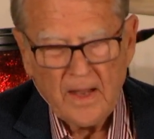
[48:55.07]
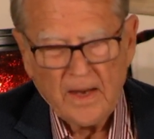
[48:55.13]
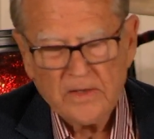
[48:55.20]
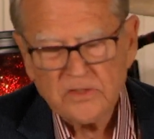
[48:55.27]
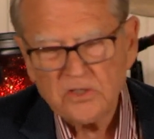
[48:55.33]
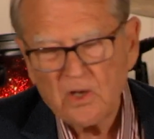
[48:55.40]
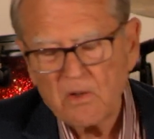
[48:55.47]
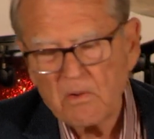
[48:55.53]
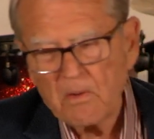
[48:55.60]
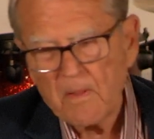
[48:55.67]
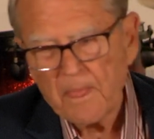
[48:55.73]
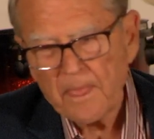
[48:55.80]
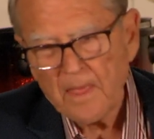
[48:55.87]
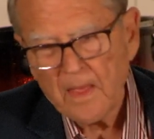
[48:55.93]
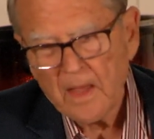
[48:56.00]
And
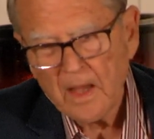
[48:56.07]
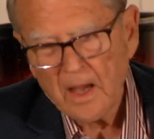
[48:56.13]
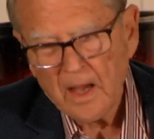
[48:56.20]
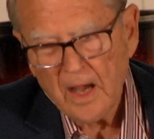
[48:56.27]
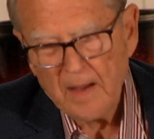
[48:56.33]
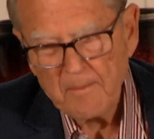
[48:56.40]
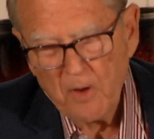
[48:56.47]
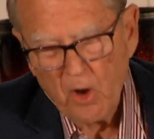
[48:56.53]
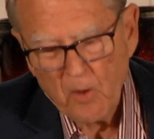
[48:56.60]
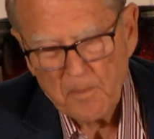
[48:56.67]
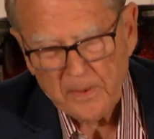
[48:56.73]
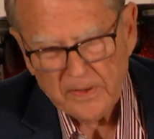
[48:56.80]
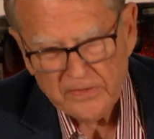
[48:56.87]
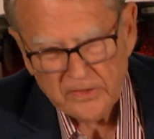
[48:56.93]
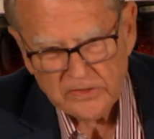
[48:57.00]
so I'm
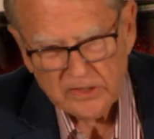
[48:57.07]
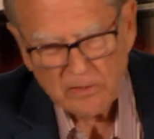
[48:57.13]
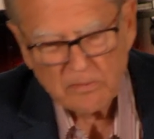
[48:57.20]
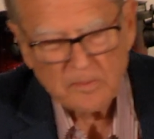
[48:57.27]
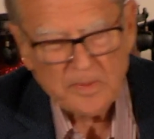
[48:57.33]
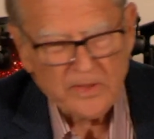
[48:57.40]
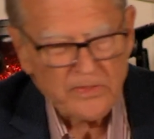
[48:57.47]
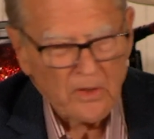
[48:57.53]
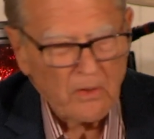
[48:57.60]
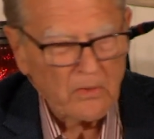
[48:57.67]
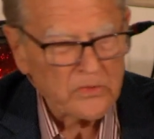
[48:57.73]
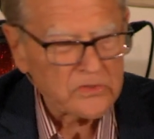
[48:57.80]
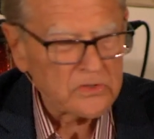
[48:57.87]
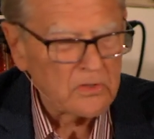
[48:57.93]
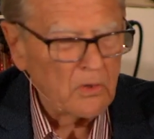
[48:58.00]
hoping that there will be
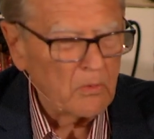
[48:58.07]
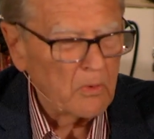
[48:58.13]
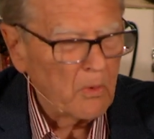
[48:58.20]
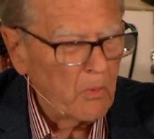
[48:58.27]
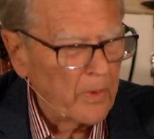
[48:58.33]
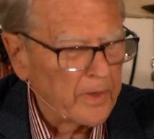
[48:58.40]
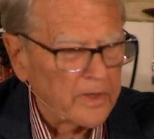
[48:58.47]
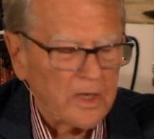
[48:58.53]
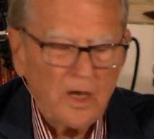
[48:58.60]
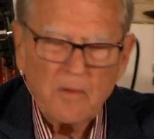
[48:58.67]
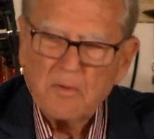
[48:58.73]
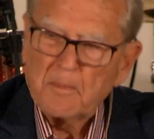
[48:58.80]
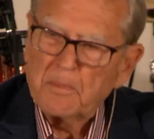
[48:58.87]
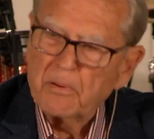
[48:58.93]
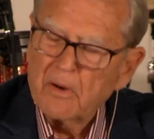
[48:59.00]
those who will want to
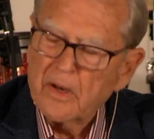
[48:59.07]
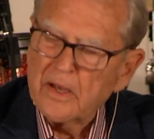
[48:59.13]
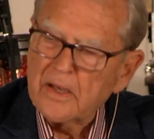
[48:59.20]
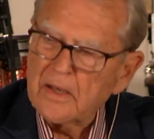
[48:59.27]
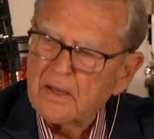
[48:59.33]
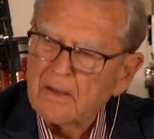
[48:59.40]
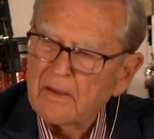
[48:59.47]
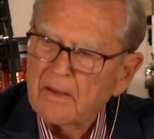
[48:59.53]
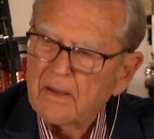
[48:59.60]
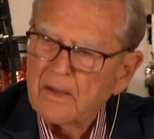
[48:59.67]
come and pray